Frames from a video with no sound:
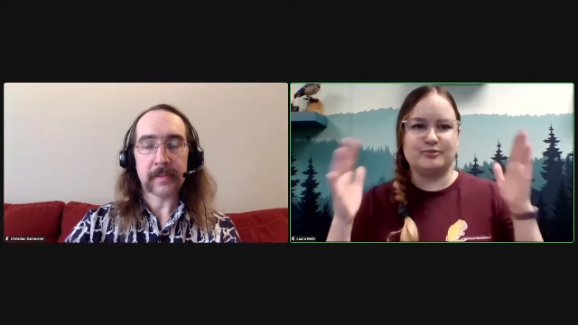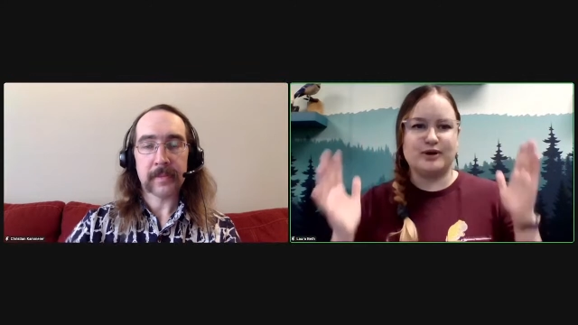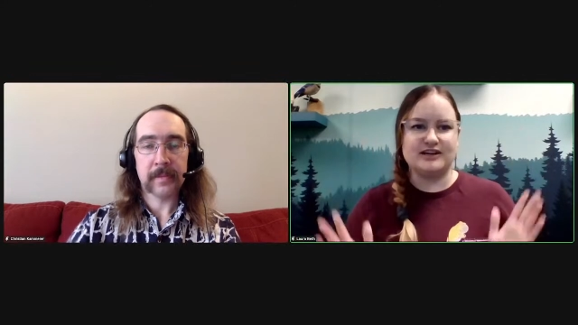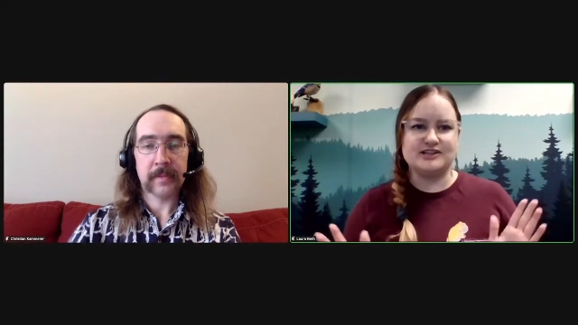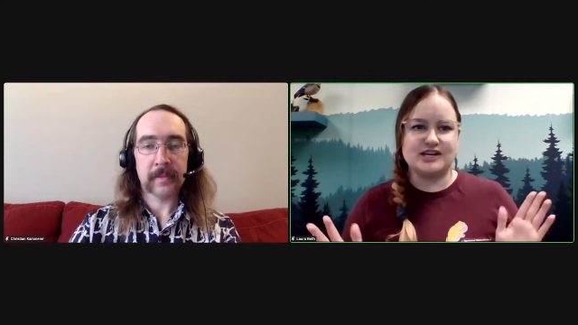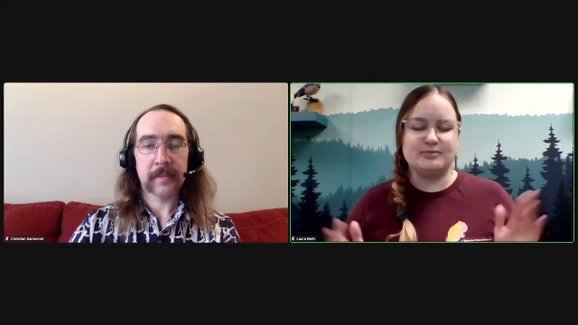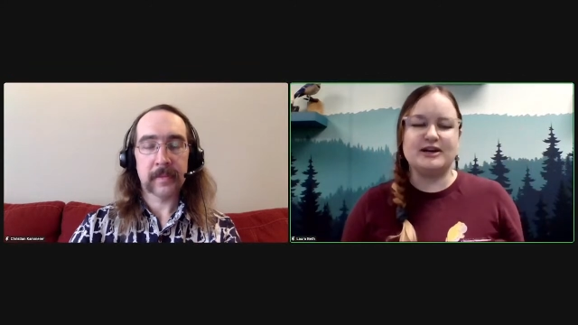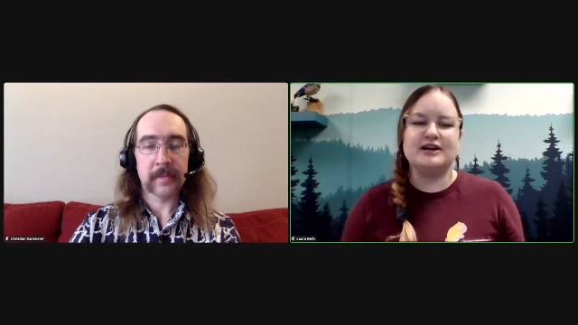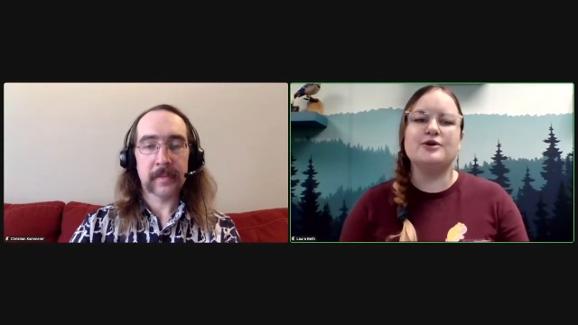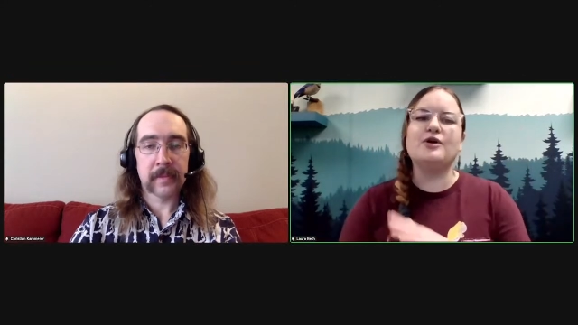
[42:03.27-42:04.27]
Speaker 1: body shape and
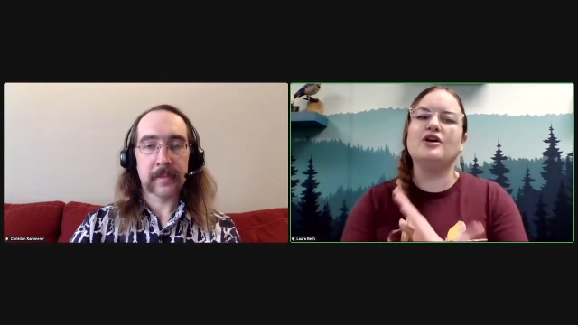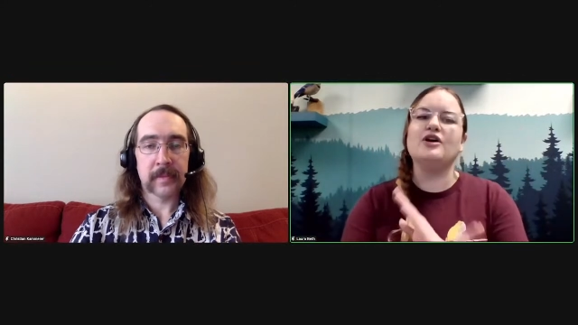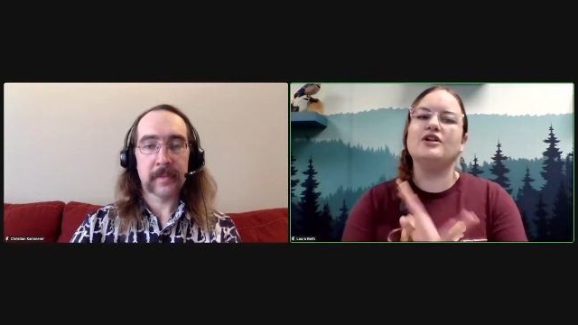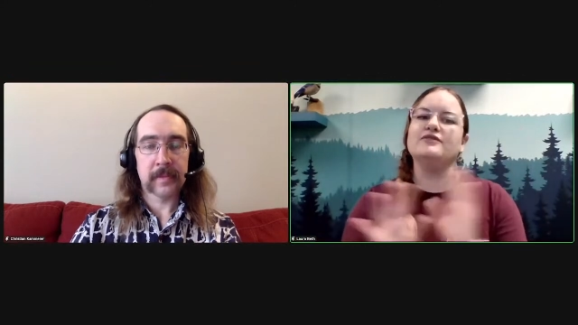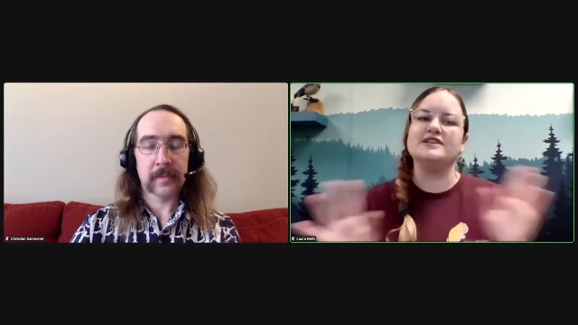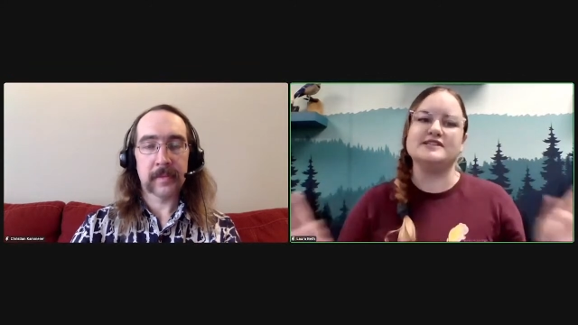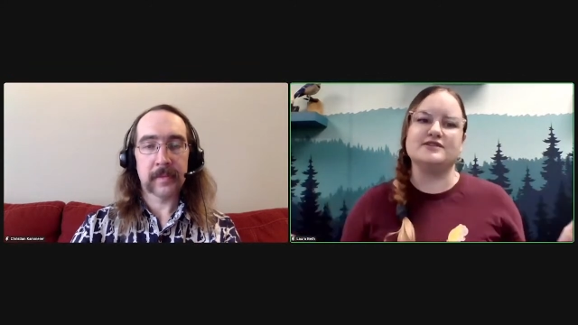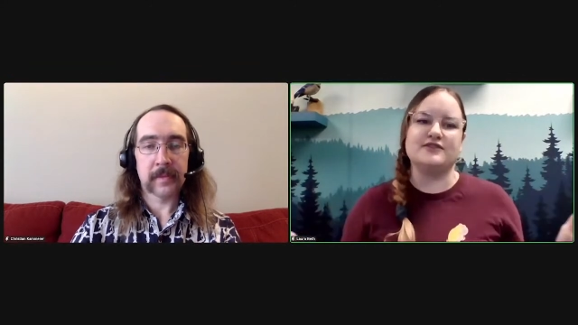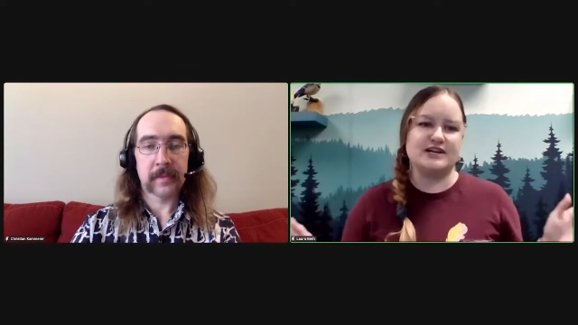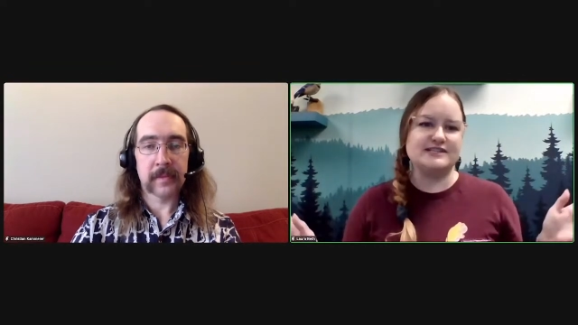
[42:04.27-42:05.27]
i know all of these are
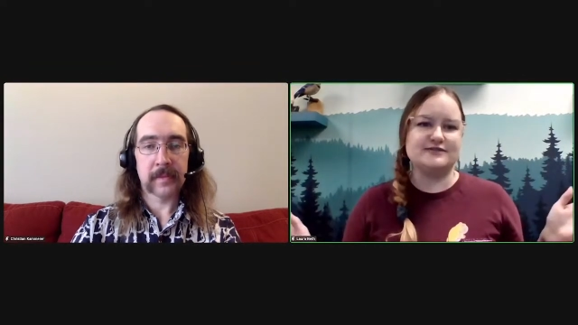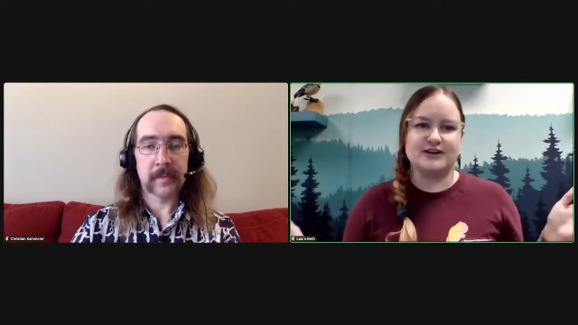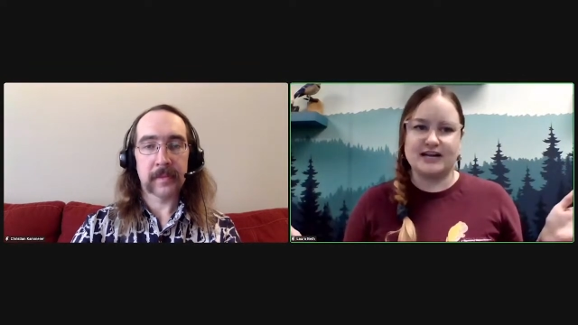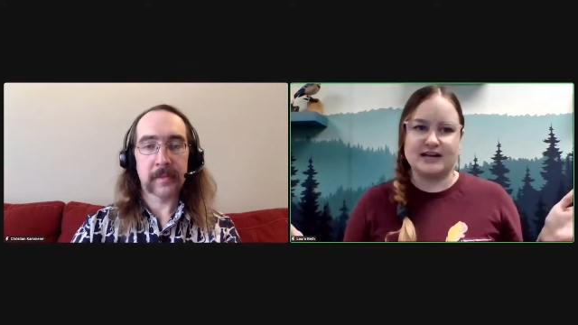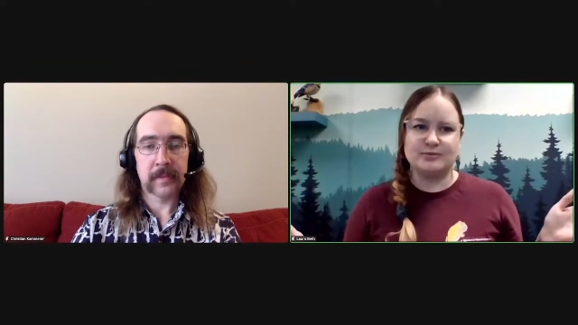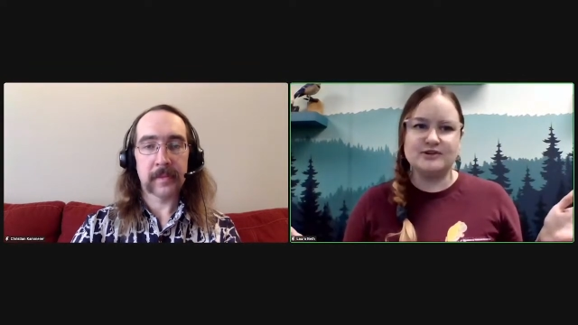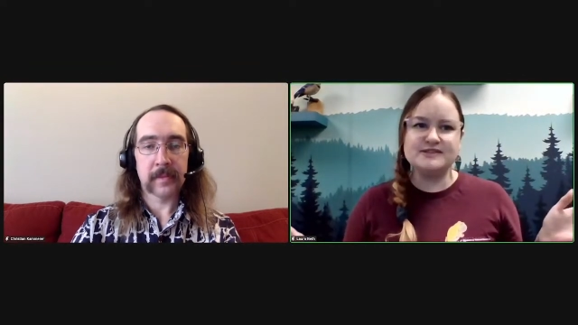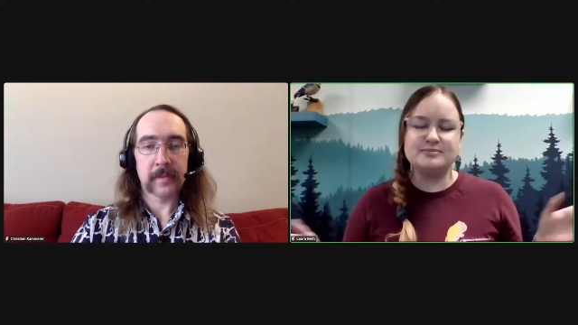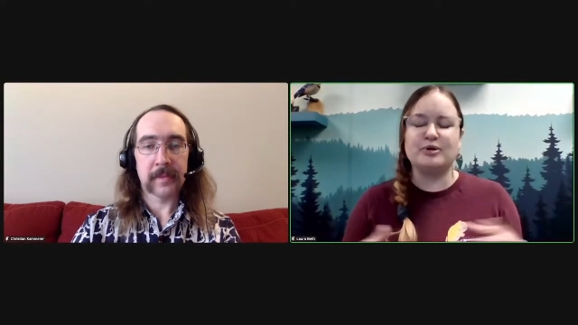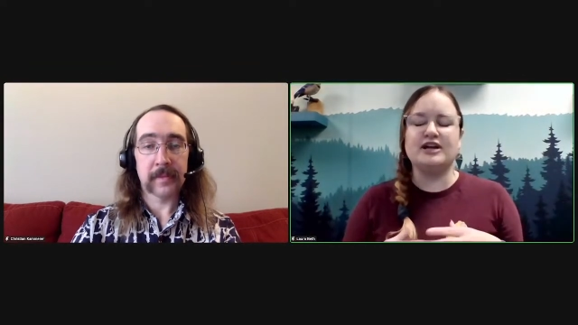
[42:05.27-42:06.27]
very different animals
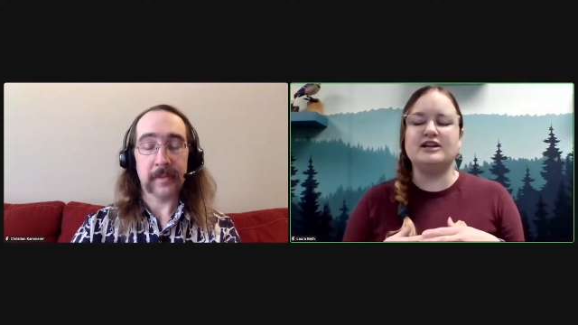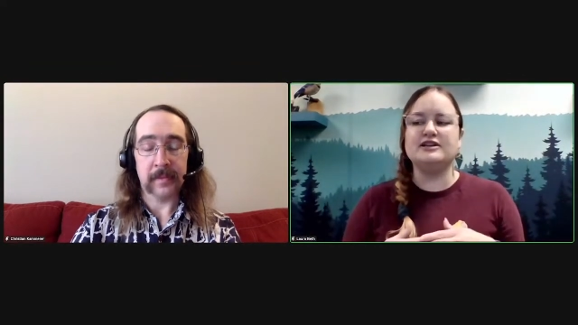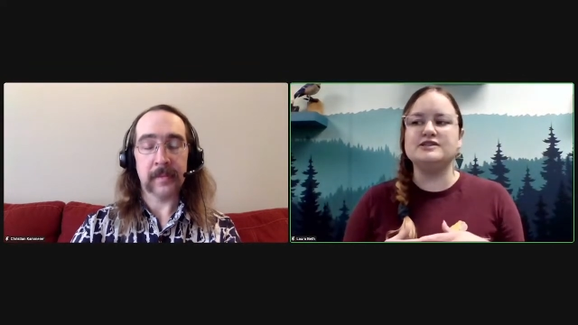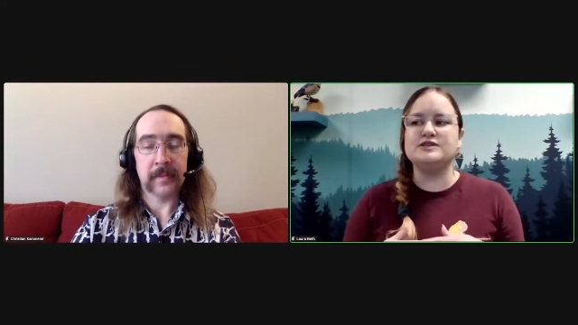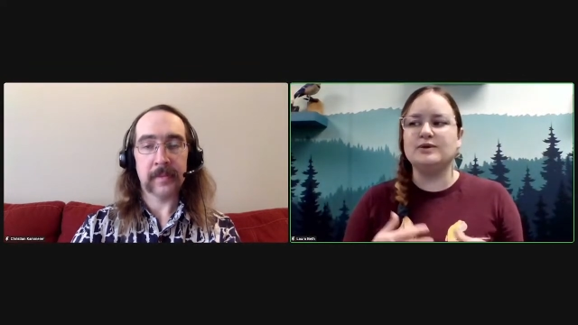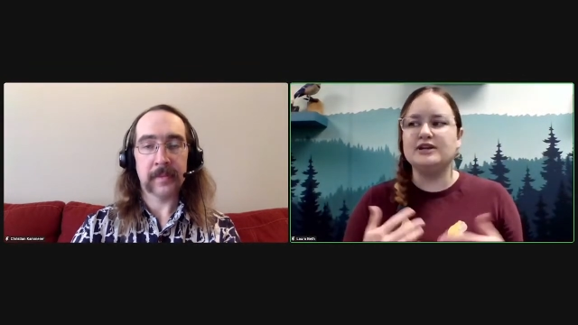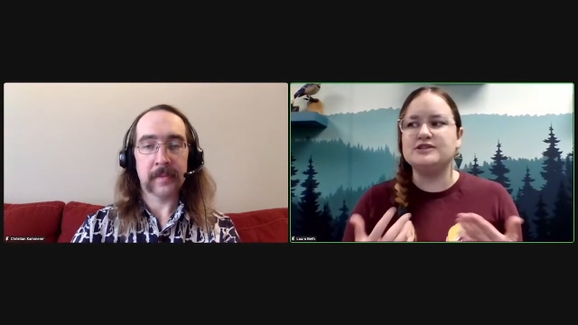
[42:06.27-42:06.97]
uh-huh. but do we